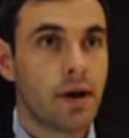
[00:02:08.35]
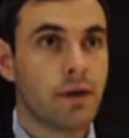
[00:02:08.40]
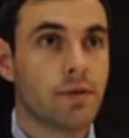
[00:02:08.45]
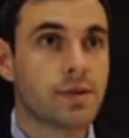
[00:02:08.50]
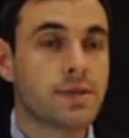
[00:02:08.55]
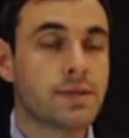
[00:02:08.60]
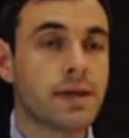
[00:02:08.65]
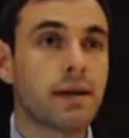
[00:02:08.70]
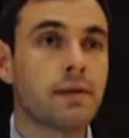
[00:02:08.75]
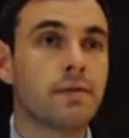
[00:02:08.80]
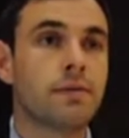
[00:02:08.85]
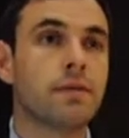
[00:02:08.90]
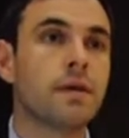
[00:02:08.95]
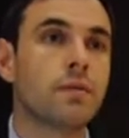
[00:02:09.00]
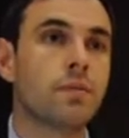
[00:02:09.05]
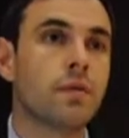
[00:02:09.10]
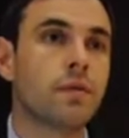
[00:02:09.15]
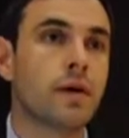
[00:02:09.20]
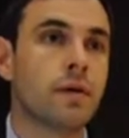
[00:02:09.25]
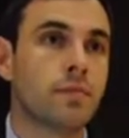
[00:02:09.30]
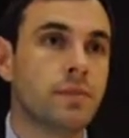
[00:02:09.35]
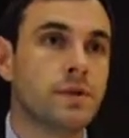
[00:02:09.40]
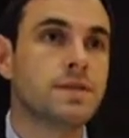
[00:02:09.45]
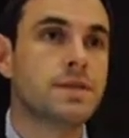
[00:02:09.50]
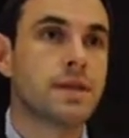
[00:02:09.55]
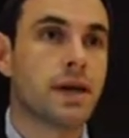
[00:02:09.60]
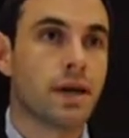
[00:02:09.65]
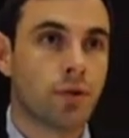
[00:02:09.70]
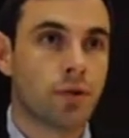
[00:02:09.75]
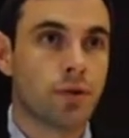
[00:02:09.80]
The second thing would then be
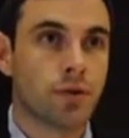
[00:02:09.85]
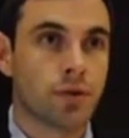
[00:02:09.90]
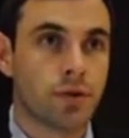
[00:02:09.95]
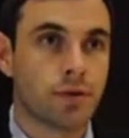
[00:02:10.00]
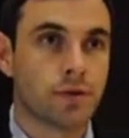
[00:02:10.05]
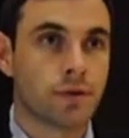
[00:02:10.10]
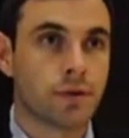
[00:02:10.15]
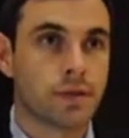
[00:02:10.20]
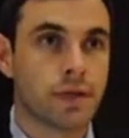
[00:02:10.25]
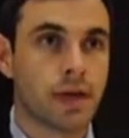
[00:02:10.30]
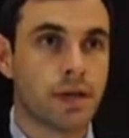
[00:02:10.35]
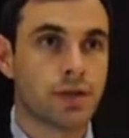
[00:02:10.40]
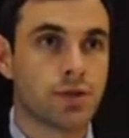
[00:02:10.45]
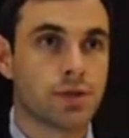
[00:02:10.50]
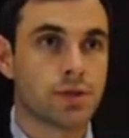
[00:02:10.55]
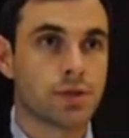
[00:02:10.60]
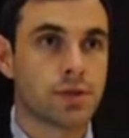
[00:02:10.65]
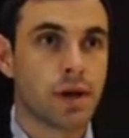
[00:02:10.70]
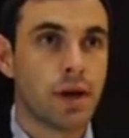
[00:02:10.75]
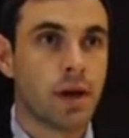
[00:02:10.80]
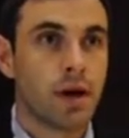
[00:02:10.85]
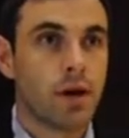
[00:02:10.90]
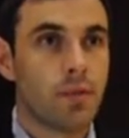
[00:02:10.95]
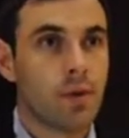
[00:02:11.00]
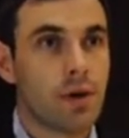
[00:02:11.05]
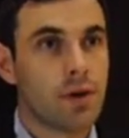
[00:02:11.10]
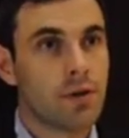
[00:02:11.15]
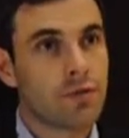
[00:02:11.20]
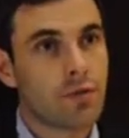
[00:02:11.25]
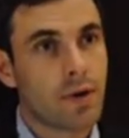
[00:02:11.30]
stakeholder consultations,
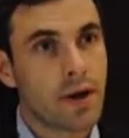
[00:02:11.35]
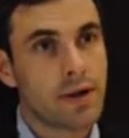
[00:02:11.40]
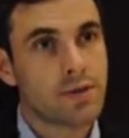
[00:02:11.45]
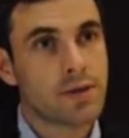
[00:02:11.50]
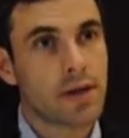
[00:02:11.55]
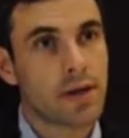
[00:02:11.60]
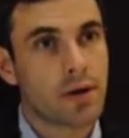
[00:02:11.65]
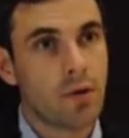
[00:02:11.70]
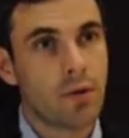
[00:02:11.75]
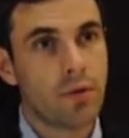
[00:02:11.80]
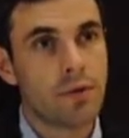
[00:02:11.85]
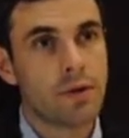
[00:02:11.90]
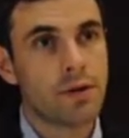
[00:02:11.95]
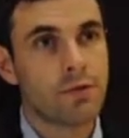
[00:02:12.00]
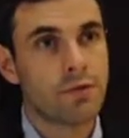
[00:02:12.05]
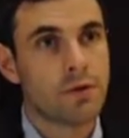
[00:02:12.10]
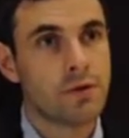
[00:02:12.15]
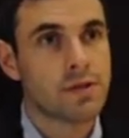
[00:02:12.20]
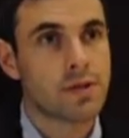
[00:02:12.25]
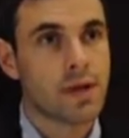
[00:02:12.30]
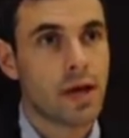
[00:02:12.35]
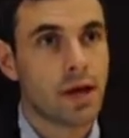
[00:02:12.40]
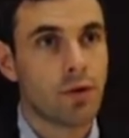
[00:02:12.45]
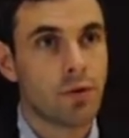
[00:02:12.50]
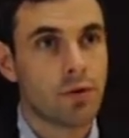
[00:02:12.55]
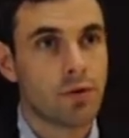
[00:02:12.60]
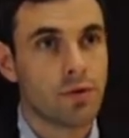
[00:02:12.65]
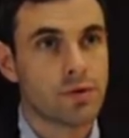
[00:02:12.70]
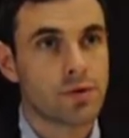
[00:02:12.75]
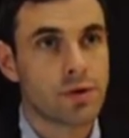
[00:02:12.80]
where you're trying to get all the different
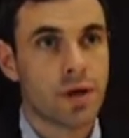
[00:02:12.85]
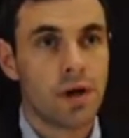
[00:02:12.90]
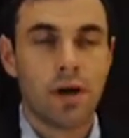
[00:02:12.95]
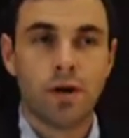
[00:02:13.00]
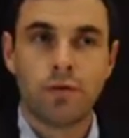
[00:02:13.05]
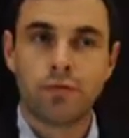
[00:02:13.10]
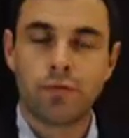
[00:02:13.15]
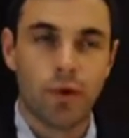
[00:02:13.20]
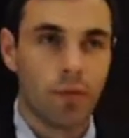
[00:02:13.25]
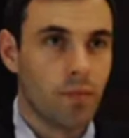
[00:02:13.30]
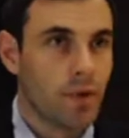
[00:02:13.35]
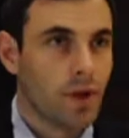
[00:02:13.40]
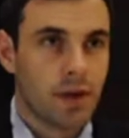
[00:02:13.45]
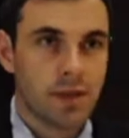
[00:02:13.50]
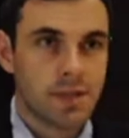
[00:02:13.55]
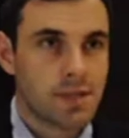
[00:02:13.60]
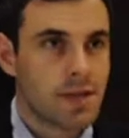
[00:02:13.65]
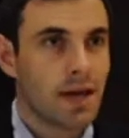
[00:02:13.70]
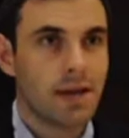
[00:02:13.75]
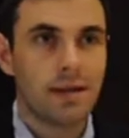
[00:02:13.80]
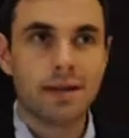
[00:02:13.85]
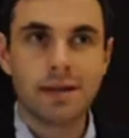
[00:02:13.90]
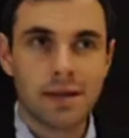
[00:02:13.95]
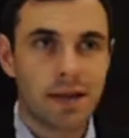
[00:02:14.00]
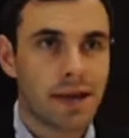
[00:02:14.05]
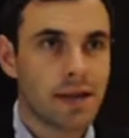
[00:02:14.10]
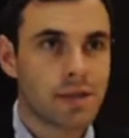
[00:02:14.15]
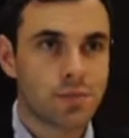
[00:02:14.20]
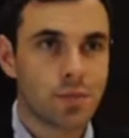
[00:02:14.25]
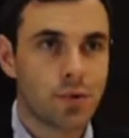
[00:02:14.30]
stakeholders, from technical
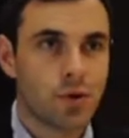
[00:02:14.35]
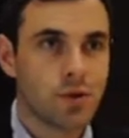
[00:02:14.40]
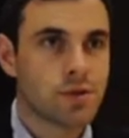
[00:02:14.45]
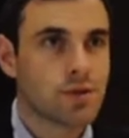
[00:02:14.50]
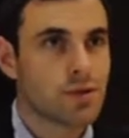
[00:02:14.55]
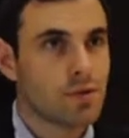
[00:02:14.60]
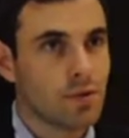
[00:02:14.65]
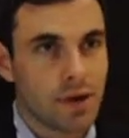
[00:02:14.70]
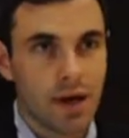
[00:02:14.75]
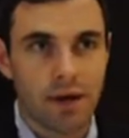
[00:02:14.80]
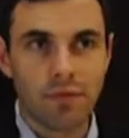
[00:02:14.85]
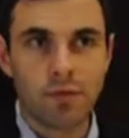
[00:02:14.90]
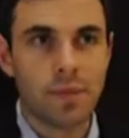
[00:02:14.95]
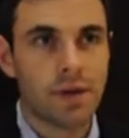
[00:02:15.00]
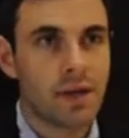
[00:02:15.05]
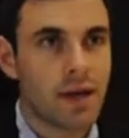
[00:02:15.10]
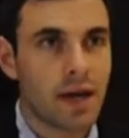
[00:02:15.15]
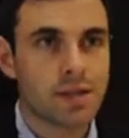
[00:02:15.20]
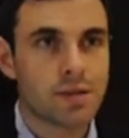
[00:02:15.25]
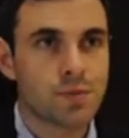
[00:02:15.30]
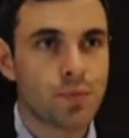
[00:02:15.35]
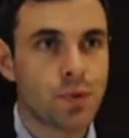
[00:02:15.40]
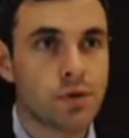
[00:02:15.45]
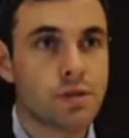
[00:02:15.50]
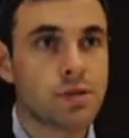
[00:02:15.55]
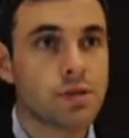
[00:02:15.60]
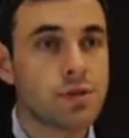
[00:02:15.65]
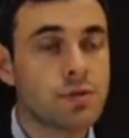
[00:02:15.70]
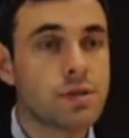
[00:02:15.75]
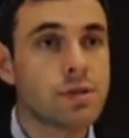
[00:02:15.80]
experts to government
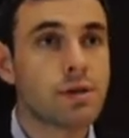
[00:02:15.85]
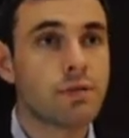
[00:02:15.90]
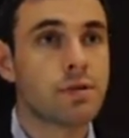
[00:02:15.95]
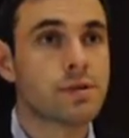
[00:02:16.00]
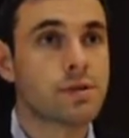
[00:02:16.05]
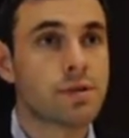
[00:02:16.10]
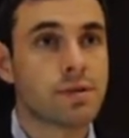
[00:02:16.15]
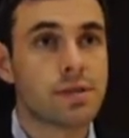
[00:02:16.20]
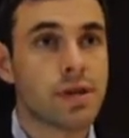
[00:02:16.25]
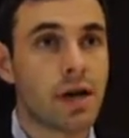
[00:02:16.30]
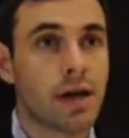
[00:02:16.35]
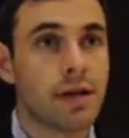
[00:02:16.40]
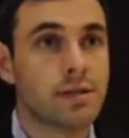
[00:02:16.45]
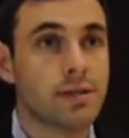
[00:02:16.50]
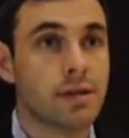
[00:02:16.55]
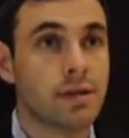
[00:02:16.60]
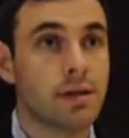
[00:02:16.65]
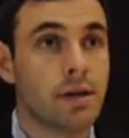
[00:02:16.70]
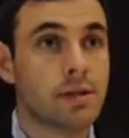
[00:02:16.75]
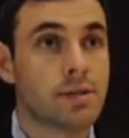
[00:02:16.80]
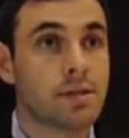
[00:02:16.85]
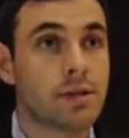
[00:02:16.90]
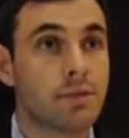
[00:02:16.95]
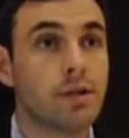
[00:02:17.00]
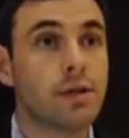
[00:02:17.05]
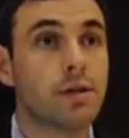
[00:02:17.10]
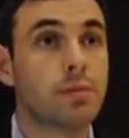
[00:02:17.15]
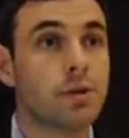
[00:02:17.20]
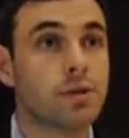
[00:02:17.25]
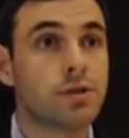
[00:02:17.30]
experts to civil society and
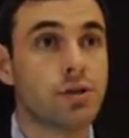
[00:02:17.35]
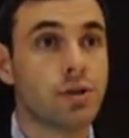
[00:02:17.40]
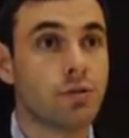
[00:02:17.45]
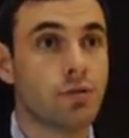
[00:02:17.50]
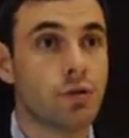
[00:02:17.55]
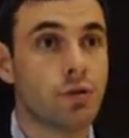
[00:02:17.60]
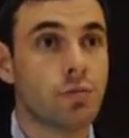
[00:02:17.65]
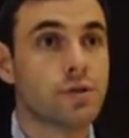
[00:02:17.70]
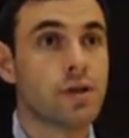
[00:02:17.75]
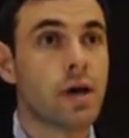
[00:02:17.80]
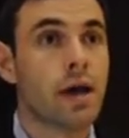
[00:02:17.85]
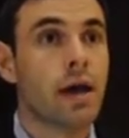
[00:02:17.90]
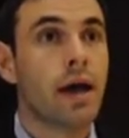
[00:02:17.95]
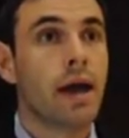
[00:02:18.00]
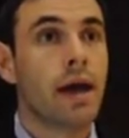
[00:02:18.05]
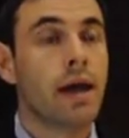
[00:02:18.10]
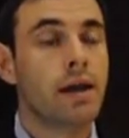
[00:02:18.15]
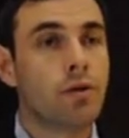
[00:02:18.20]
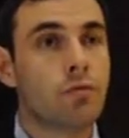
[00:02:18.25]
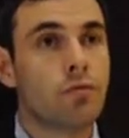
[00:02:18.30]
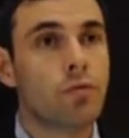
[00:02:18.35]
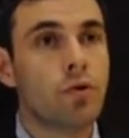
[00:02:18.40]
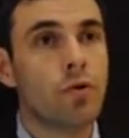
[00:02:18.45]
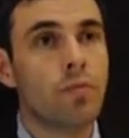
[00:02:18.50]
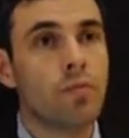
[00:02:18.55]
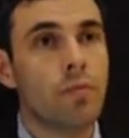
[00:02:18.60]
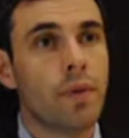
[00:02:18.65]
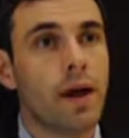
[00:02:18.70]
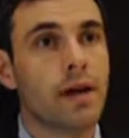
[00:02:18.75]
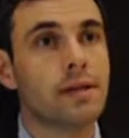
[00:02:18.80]
civil liberty groups, in a
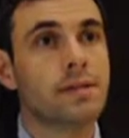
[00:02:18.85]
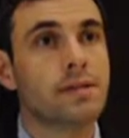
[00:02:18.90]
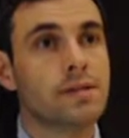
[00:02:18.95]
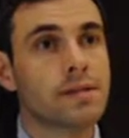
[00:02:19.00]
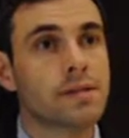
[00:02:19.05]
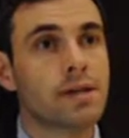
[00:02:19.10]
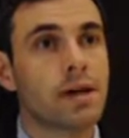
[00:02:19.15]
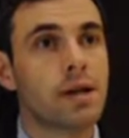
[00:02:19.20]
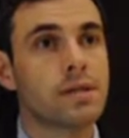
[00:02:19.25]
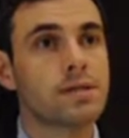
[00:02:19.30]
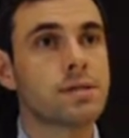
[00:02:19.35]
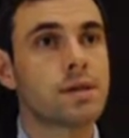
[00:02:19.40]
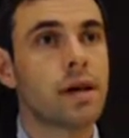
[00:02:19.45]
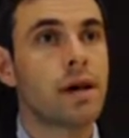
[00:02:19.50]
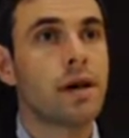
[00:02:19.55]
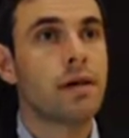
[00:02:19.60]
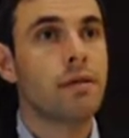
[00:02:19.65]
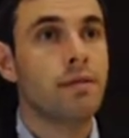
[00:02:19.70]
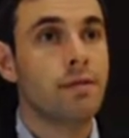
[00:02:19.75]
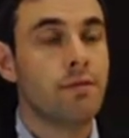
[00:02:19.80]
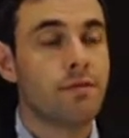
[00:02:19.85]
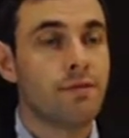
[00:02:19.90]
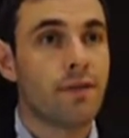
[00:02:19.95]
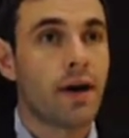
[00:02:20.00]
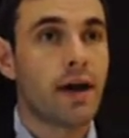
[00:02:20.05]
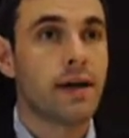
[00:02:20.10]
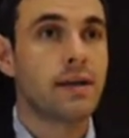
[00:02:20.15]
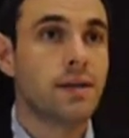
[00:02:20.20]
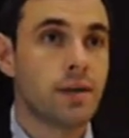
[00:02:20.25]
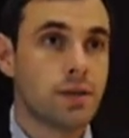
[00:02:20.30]
room and discuss the
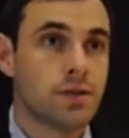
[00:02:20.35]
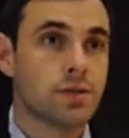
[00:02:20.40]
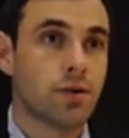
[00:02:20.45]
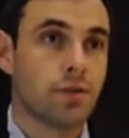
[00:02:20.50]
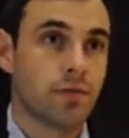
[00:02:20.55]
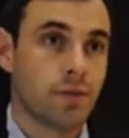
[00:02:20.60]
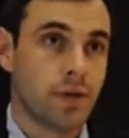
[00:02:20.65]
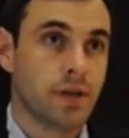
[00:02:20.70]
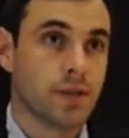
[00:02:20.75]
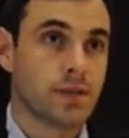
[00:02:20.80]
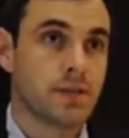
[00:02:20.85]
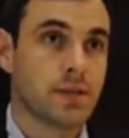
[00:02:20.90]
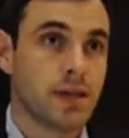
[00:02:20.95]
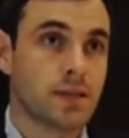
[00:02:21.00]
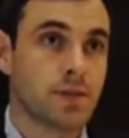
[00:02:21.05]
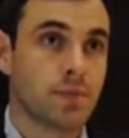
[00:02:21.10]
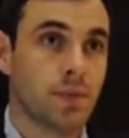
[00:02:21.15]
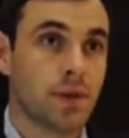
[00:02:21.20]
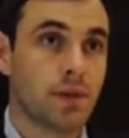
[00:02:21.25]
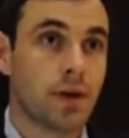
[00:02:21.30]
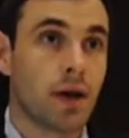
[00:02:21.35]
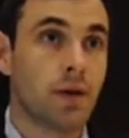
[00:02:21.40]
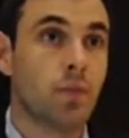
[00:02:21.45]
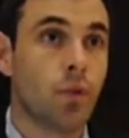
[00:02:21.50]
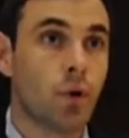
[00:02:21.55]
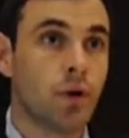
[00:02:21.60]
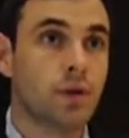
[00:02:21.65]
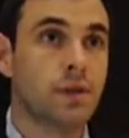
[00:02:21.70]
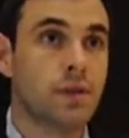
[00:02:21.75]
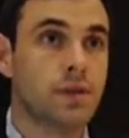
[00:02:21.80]
findings of the assessment and
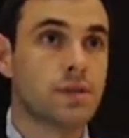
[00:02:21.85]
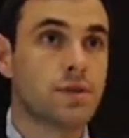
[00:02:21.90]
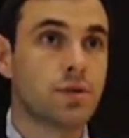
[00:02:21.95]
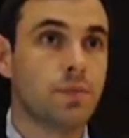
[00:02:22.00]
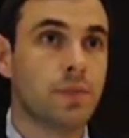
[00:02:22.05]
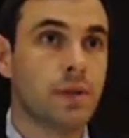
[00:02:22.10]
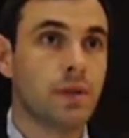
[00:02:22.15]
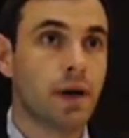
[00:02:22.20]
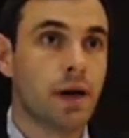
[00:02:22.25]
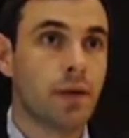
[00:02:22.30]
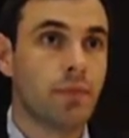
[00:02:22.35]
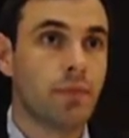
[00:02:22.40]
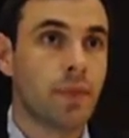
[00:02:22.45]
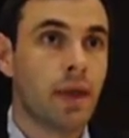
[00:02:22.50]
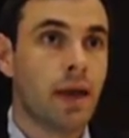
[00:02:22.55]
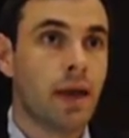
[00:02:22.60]
what needs to be done.